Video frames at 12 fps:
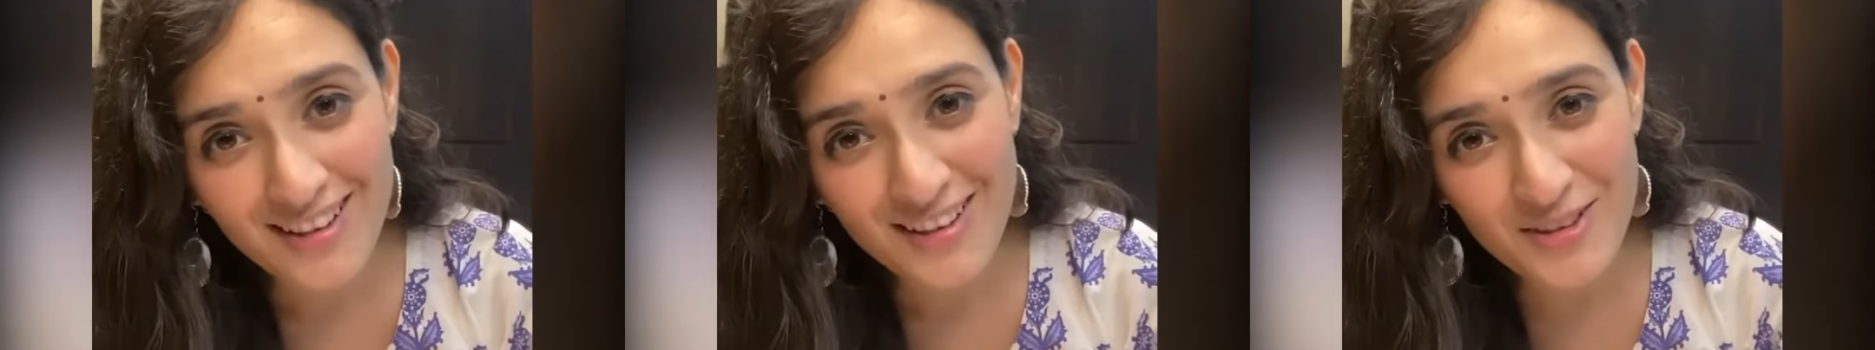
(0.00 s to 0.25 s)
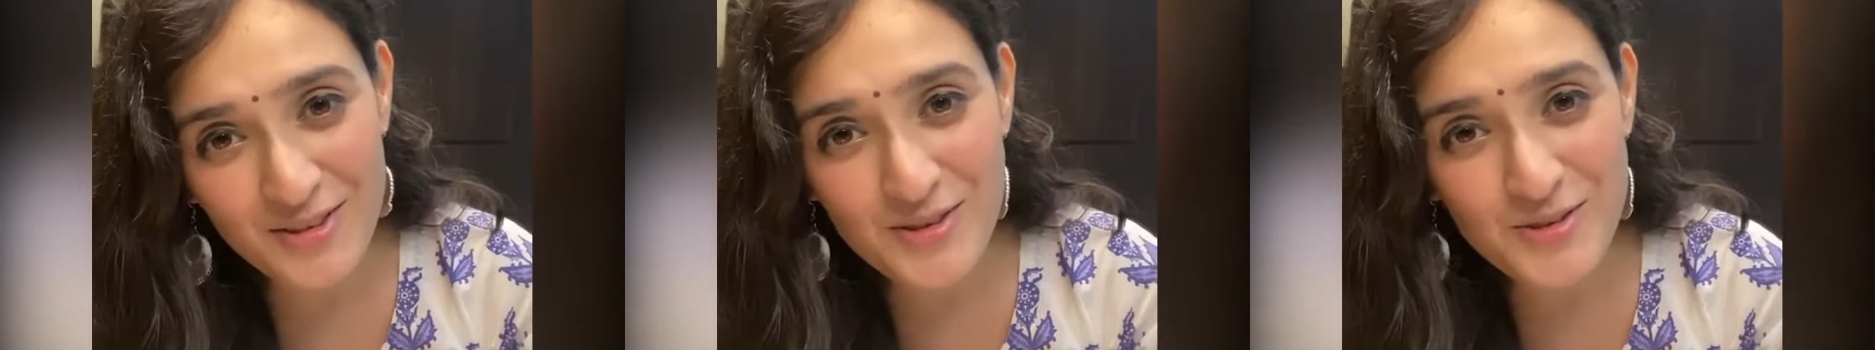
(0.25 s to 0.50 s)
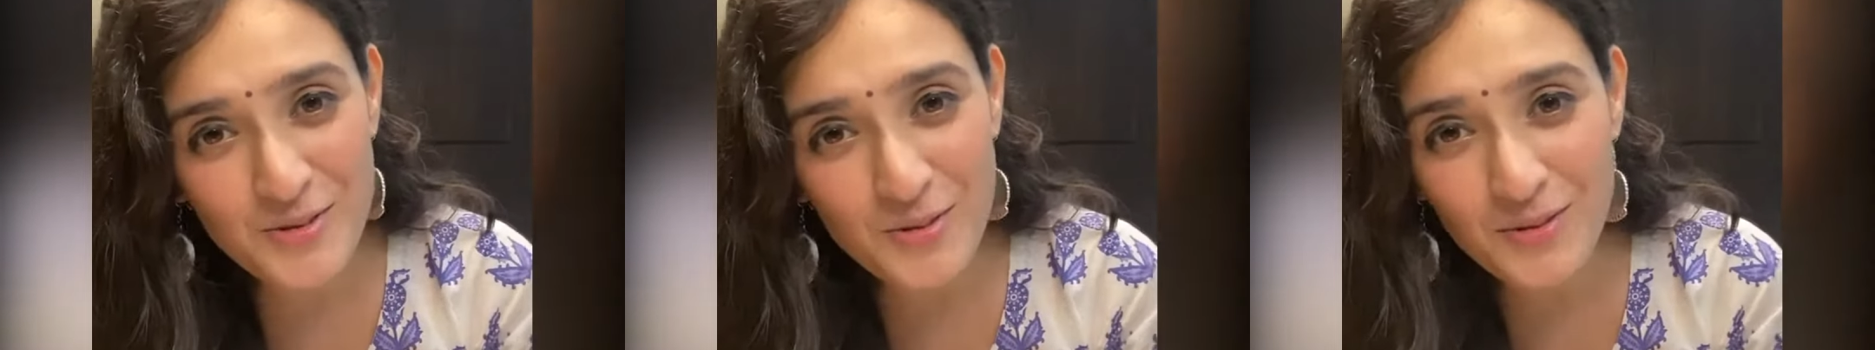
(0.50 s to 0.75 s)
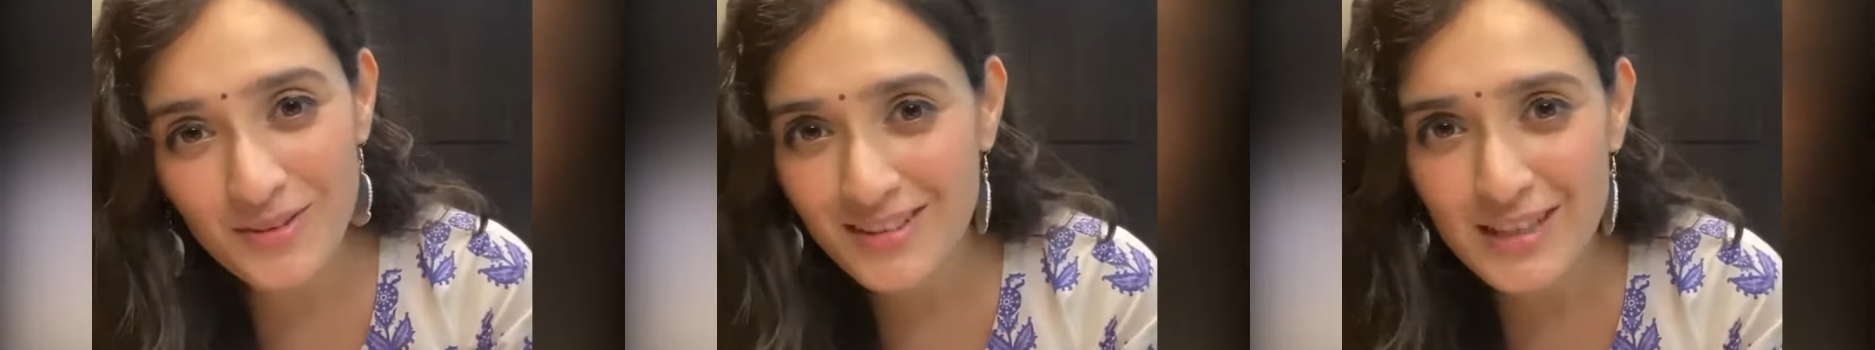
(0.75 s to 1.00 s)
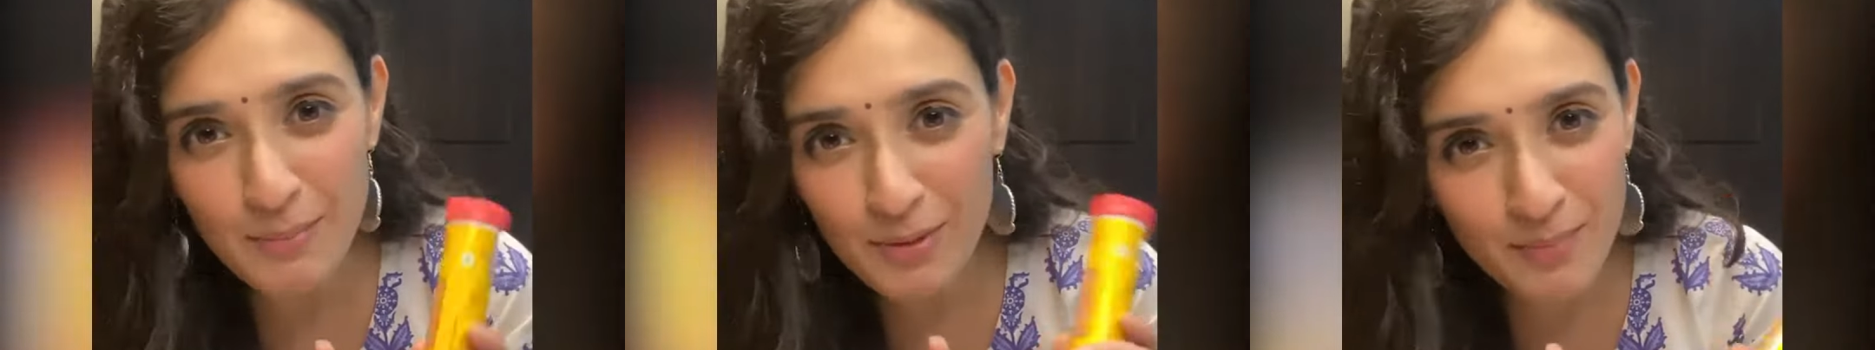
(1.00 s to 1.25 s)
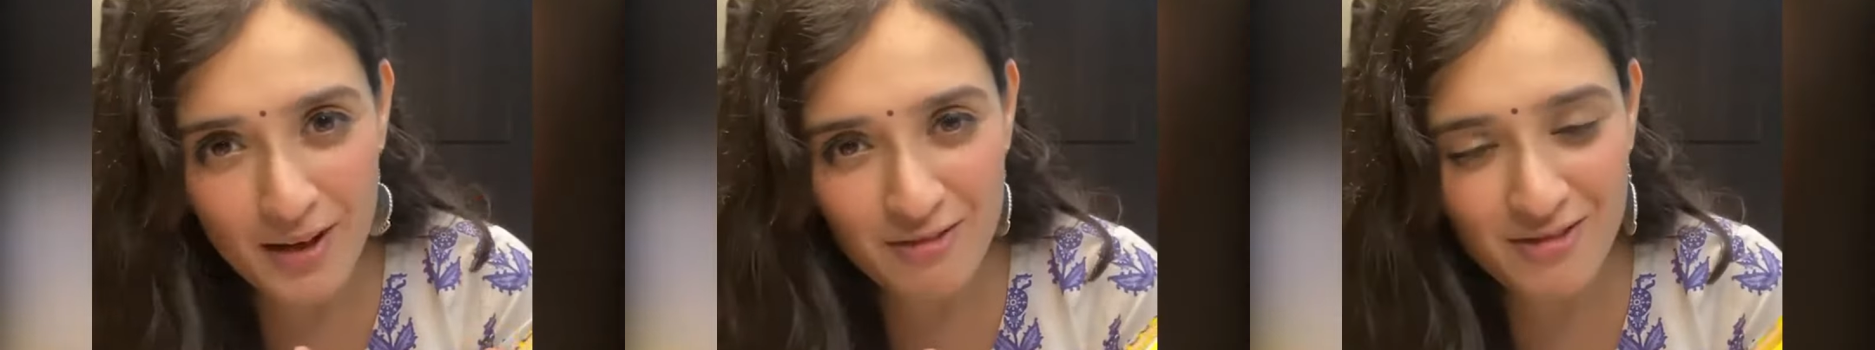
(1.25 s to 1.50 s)
You know, so double
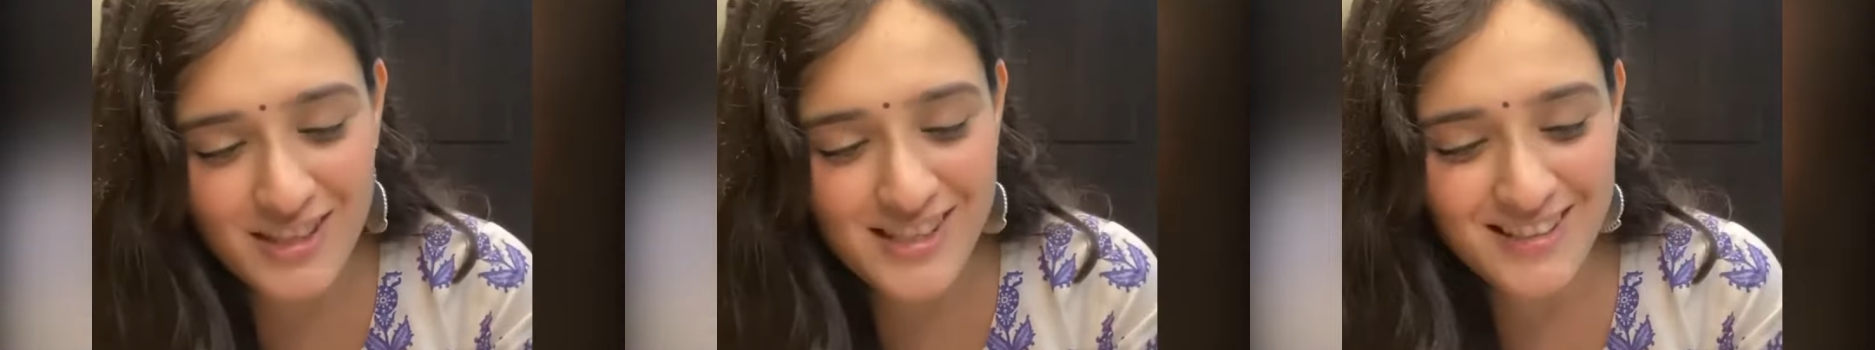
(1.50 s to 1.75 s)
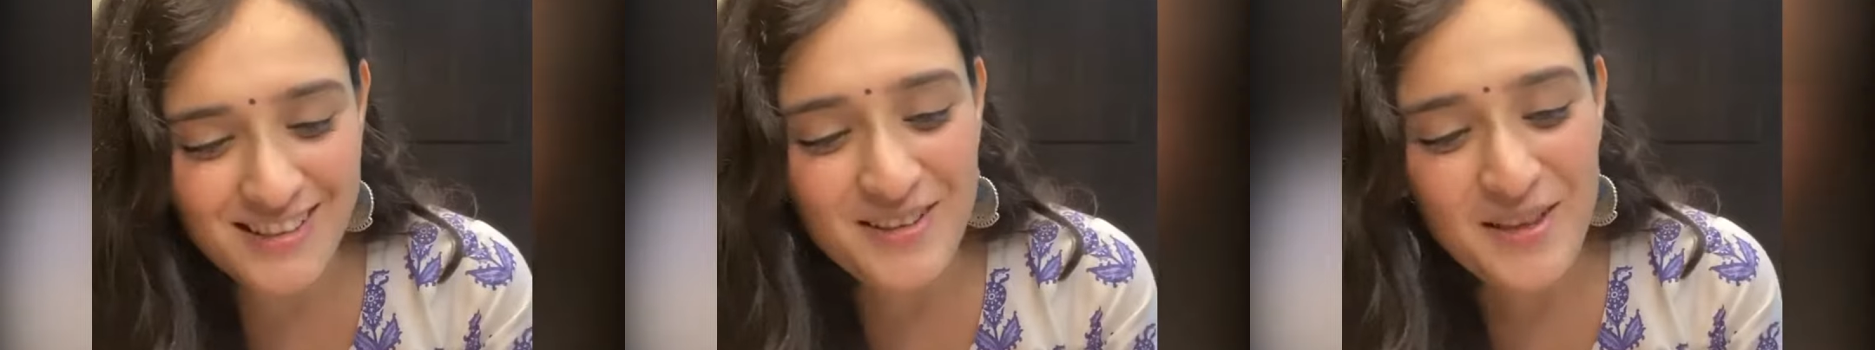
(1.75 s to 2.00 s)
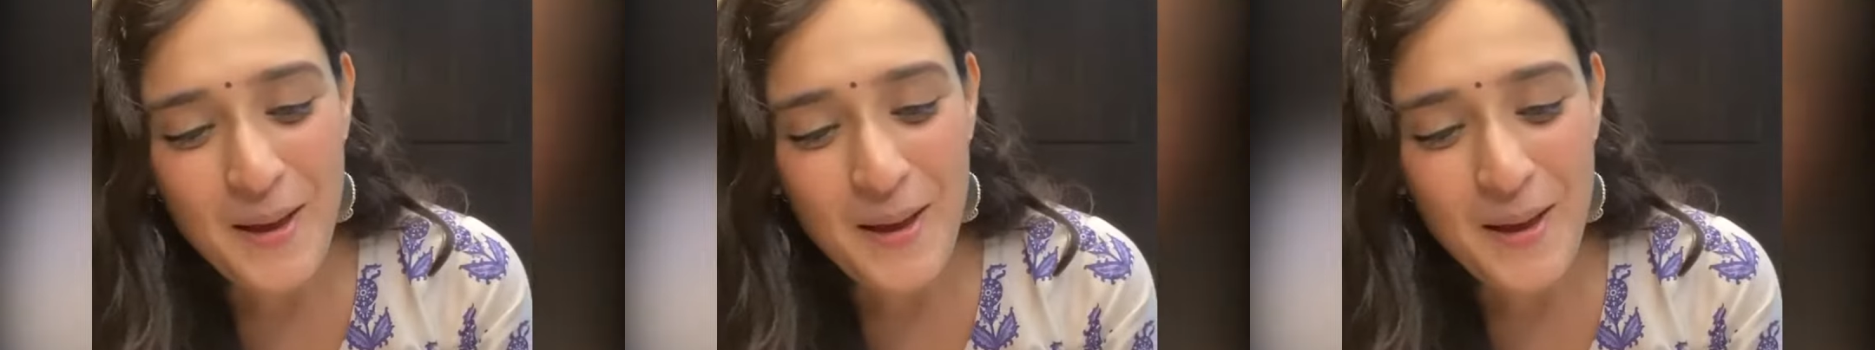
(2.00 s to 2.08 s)
benefits here.